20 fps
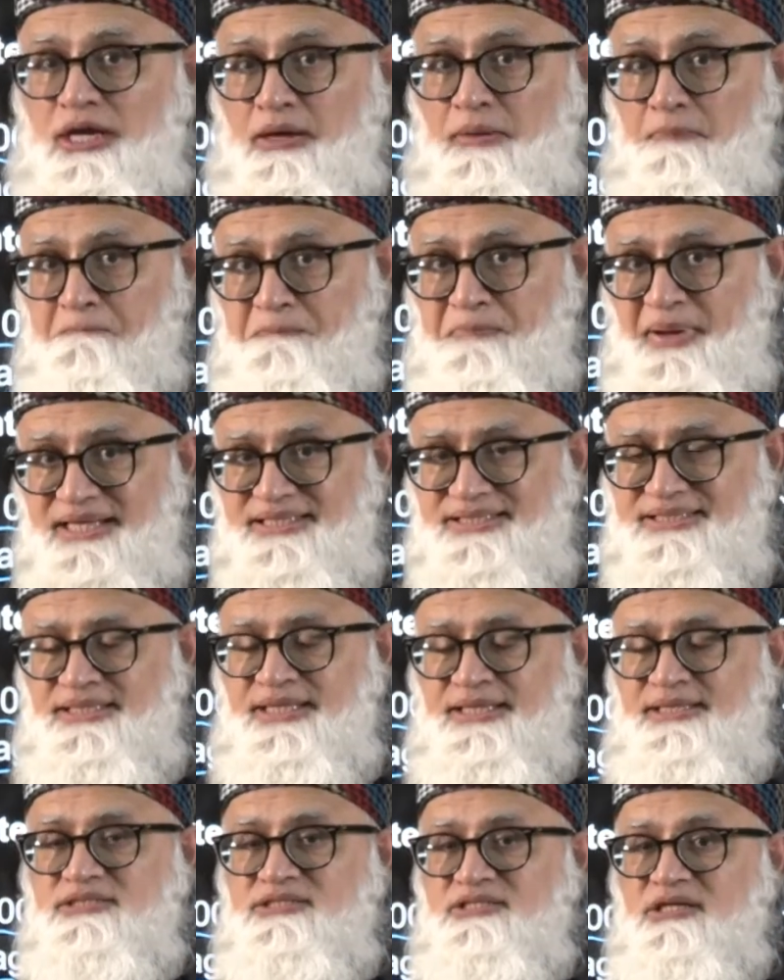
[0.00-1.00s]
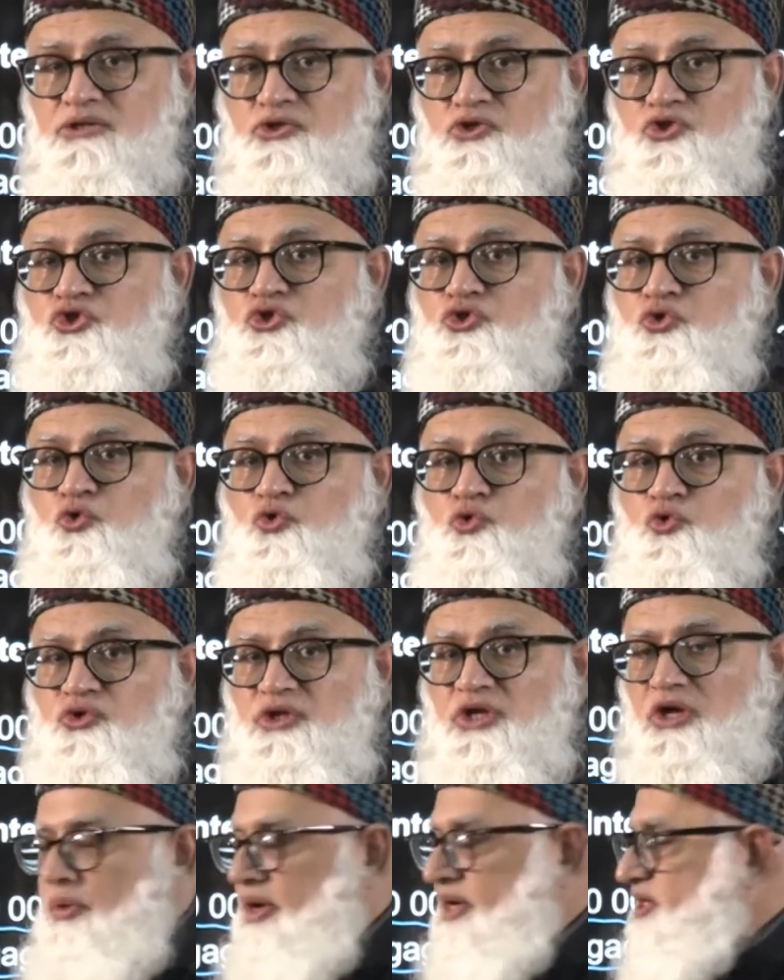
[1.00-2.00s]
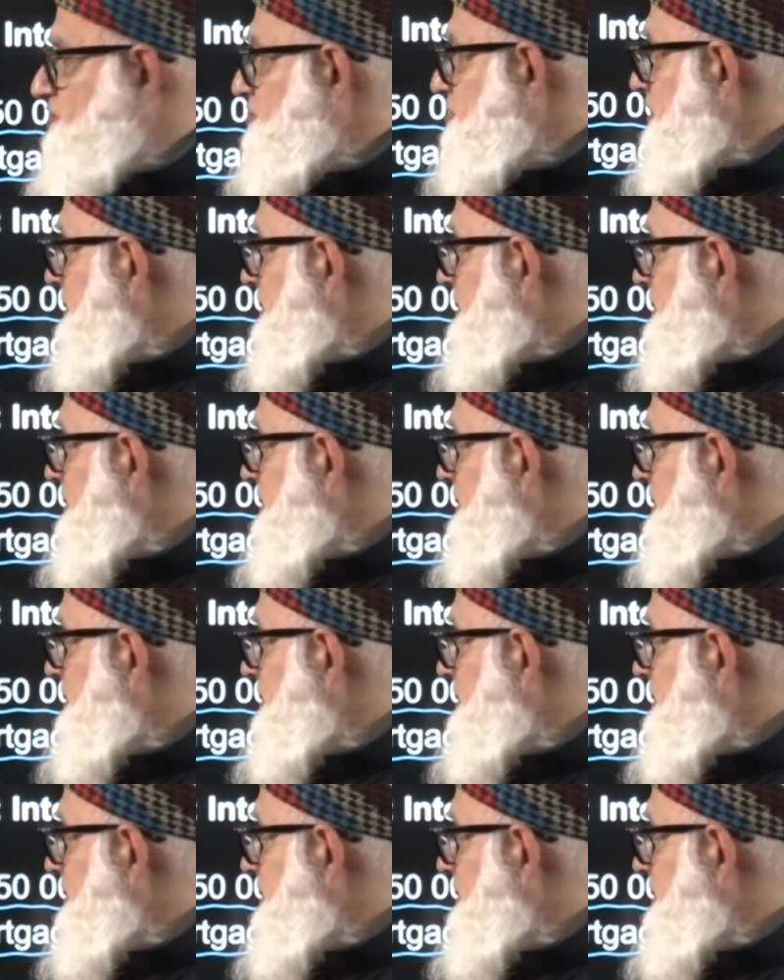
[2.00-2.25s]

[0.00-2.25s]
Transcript: pertinent to the question.